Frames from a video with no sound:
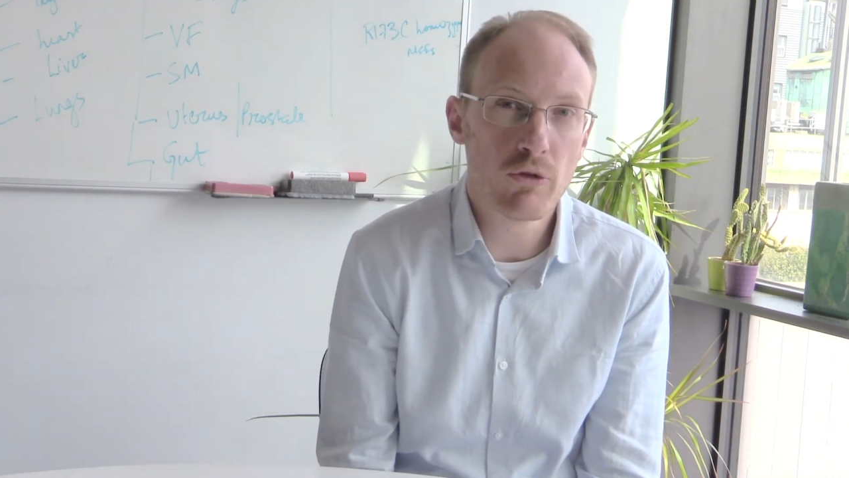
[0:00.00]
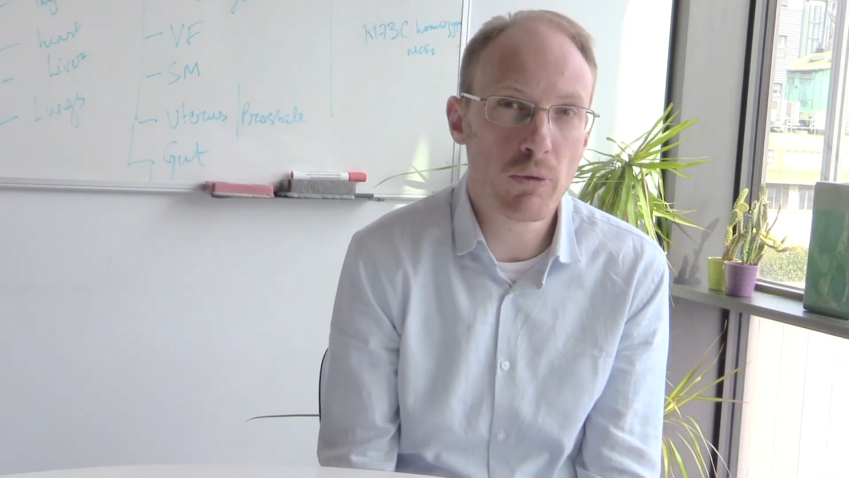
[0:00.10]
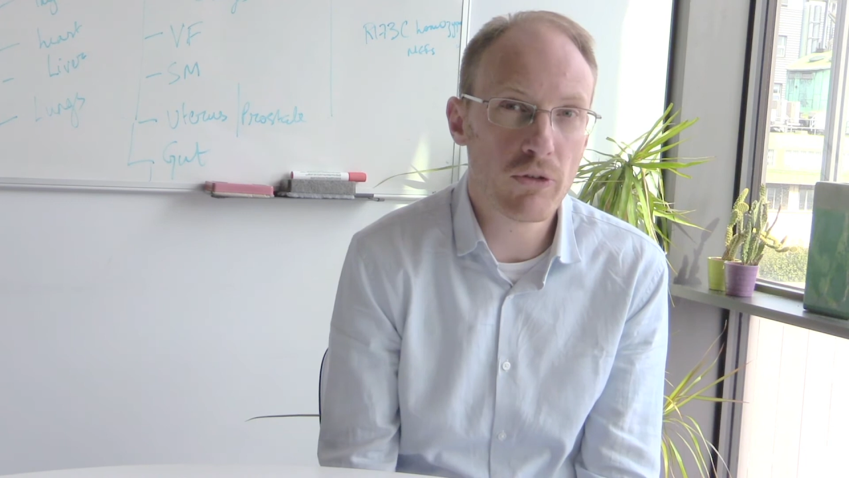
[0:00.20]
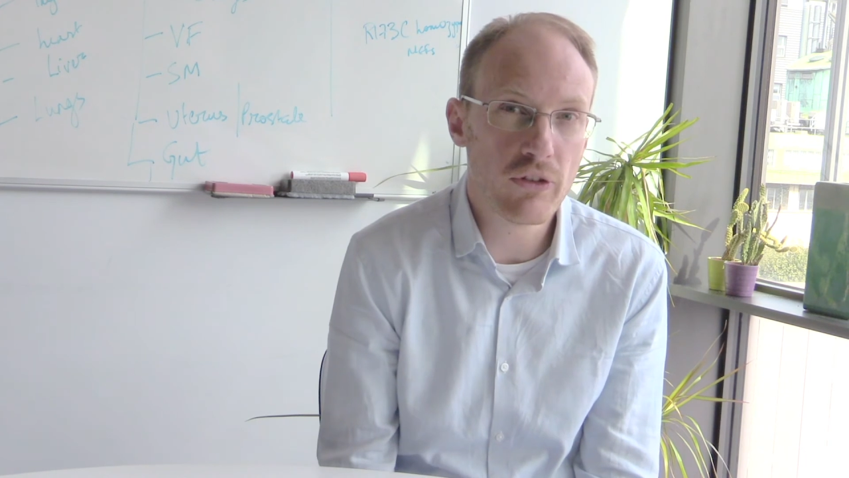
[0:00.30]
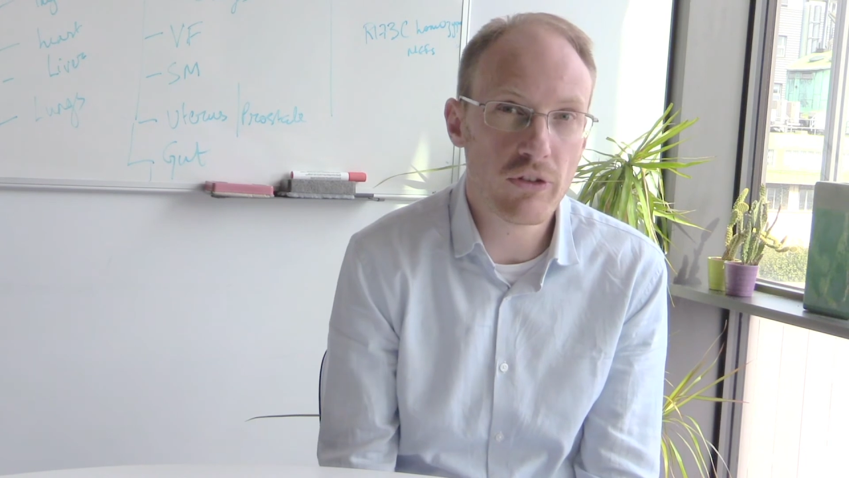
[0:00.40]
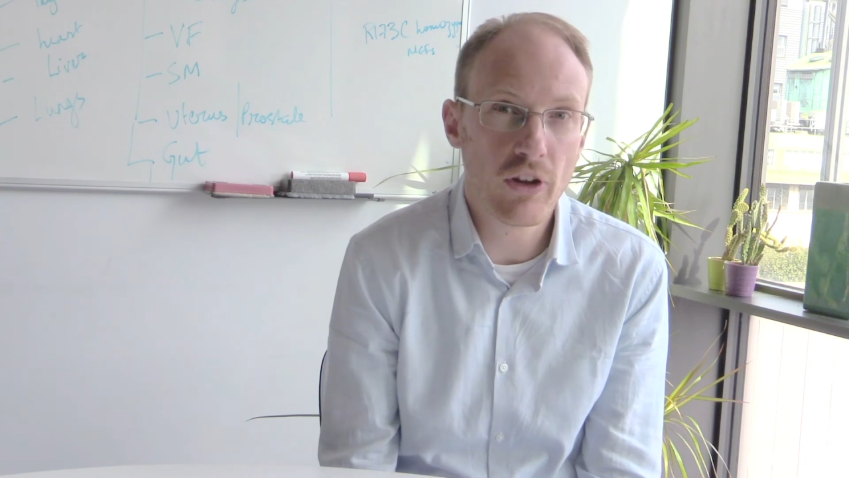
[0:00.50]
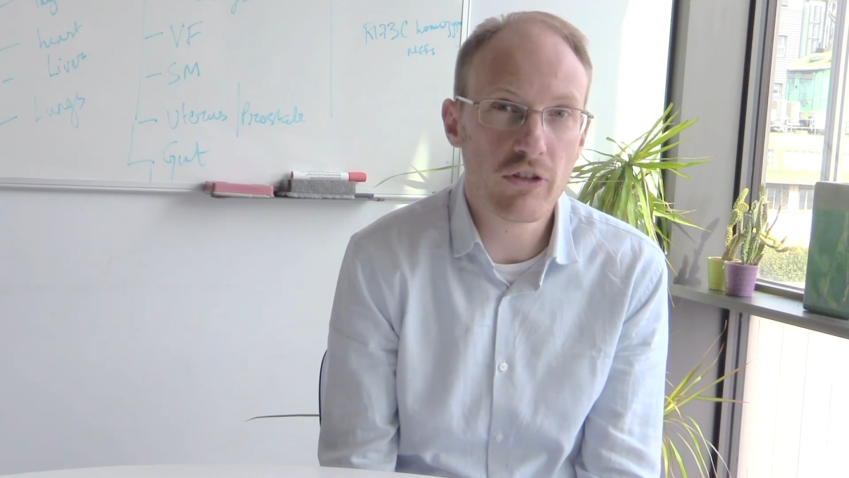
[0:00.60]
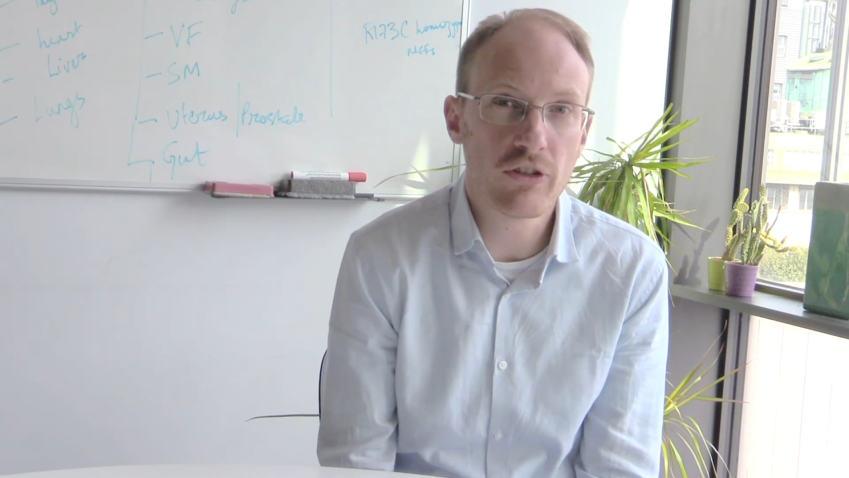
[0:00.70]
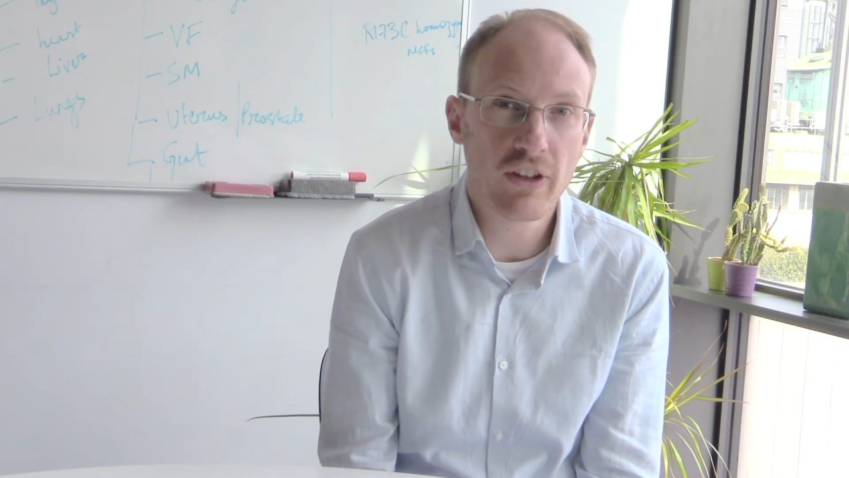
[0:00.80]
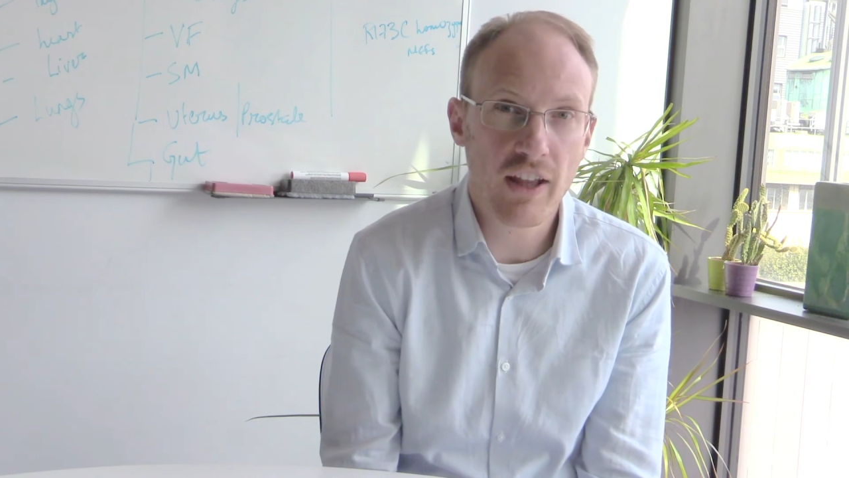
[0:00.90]
responses
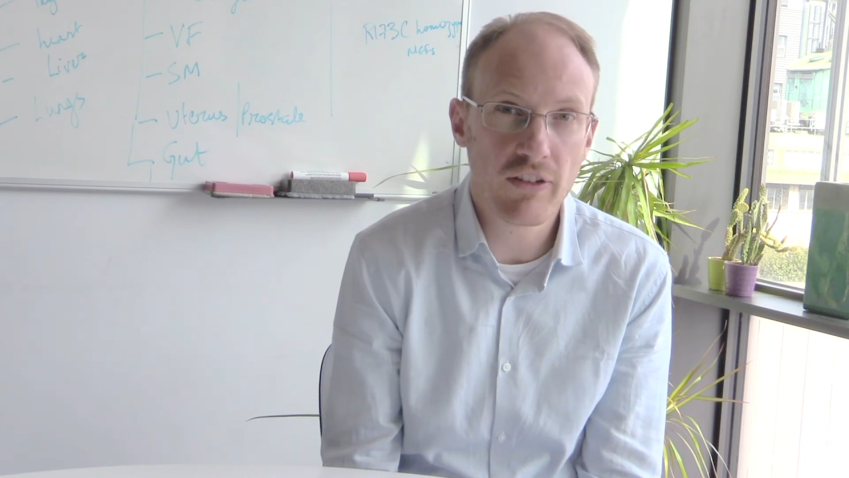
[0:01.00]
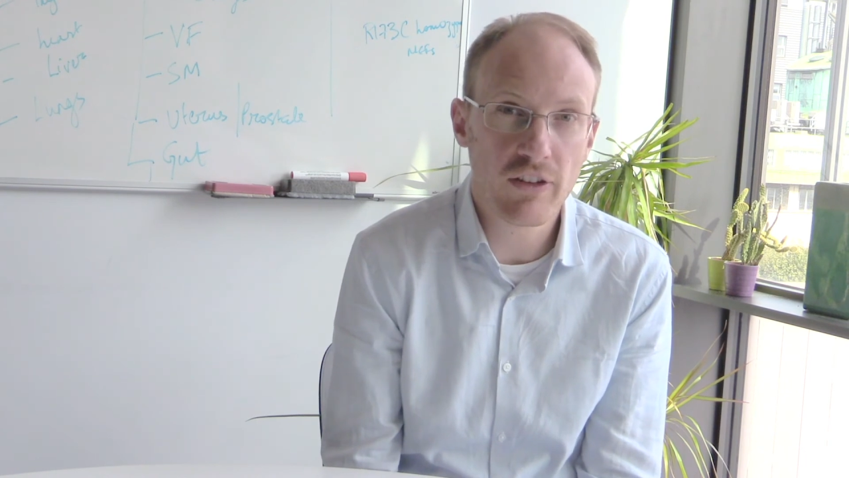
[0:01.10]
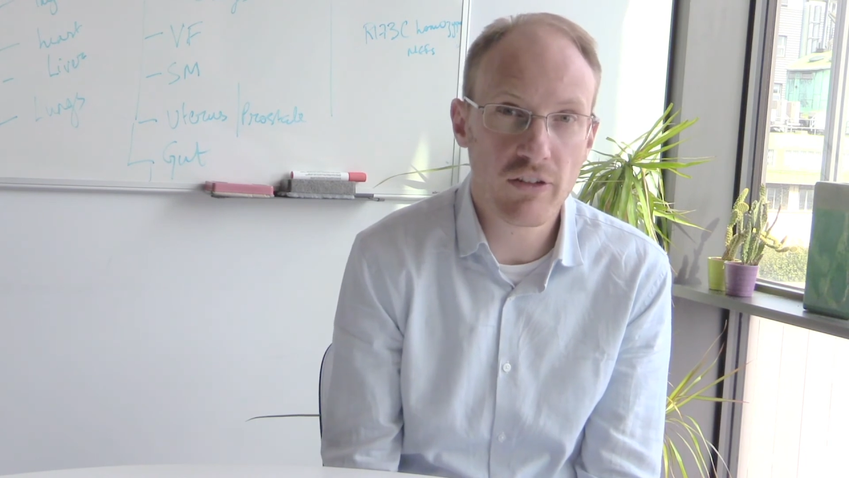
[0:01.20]
such as cancer,